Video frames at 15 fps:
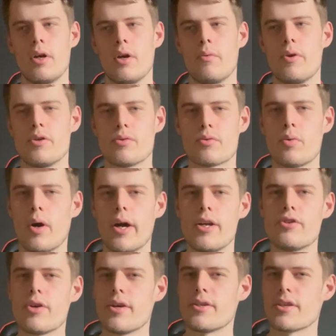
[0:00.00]
which was quite
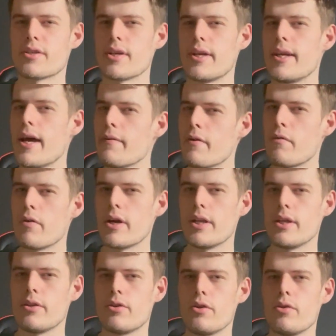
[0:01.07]
interesting because I never
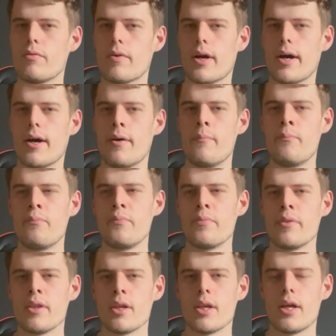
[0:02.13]
really do that.
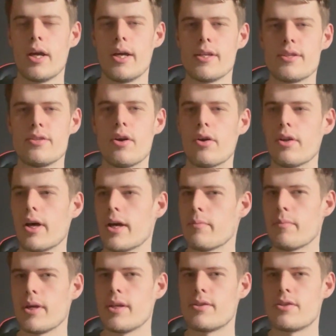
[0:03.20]
It's not like
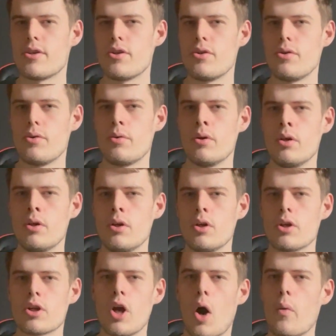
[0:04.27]
me to
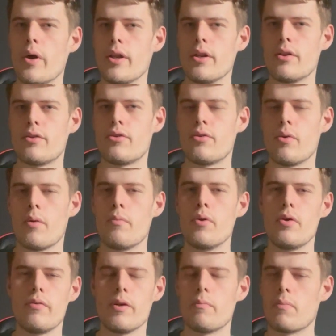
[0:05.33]
go into a
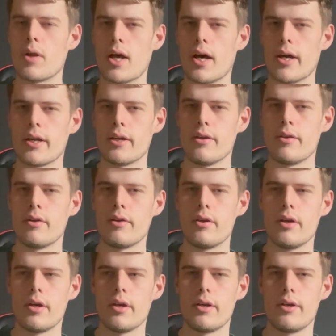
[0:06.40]
movie blind
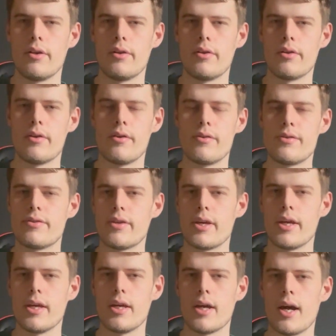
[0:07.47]
and
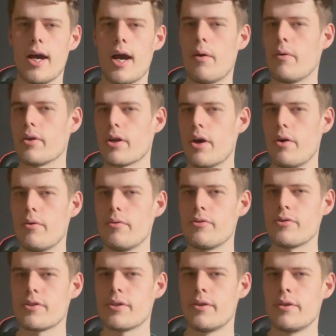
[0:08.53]
see how it
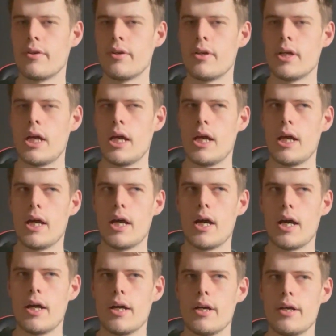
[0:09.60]
goes.
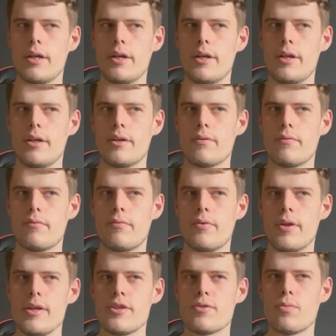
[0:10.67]
And for
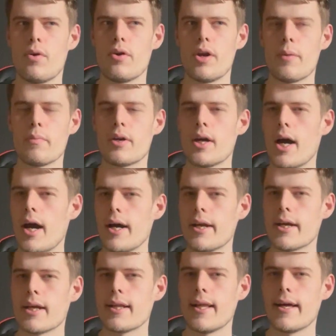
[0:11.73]
this one, I'm kind
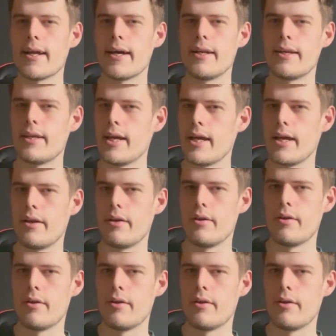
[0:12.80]
of glad I did